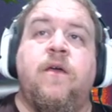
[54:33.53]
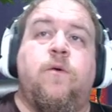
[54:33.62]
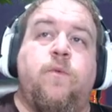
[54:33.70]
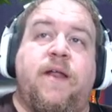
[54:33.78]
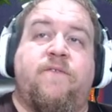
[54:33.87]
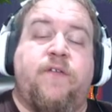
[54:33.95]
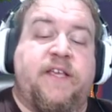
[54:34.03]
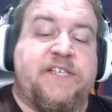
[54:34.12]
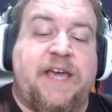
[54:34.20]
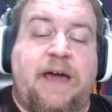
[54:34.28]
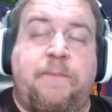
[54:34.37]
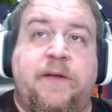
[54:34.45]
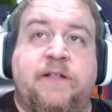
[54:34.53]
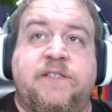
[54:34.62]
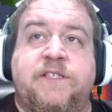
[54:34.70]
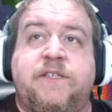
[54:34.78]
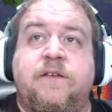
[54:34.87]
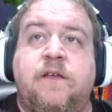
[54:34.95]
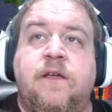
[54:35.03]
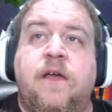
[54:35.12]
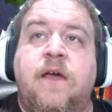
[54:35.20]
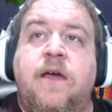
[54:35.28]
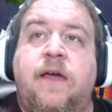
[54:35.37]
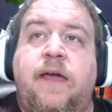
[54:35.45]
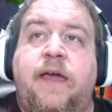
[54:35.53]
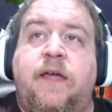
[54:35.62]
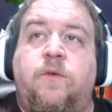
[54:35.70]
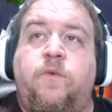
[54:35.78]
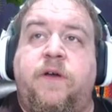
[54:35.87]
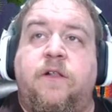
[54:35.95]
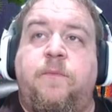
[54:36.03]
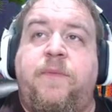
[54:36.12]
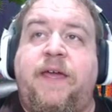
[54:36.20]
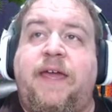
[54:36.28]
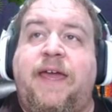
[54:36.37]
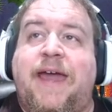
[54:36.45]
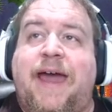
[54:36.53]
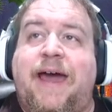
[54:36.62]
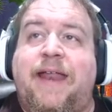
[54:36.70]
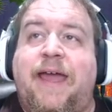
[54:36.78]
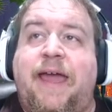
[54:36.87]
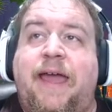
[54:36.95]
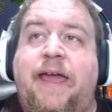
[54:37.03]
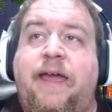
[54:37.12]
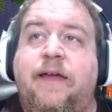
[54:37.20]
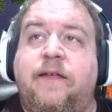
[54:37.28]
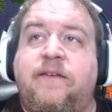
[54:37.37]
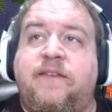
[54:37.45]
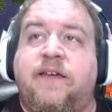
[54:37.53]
Whenever this happens, it will be at a